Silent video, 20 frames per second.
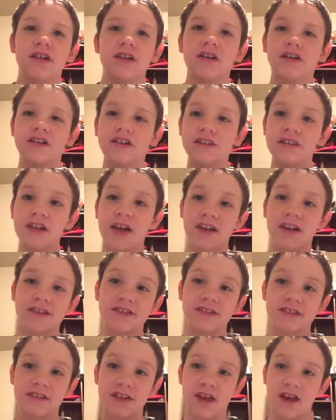uh,
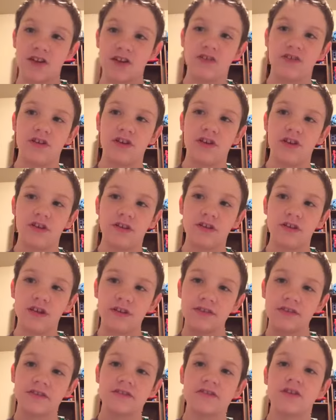next Saturday.
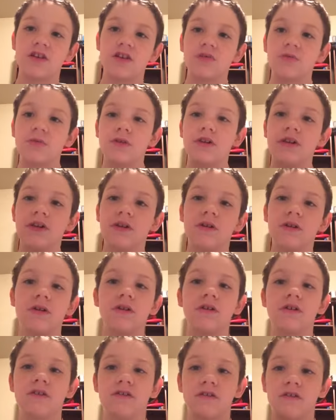Not this Saturday,
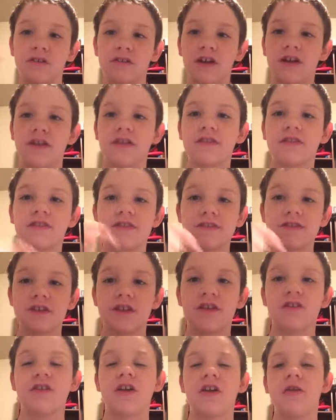not this
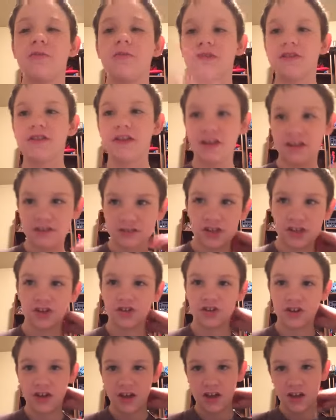Saturday, but next
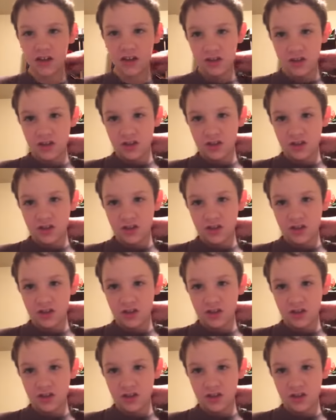Saturday.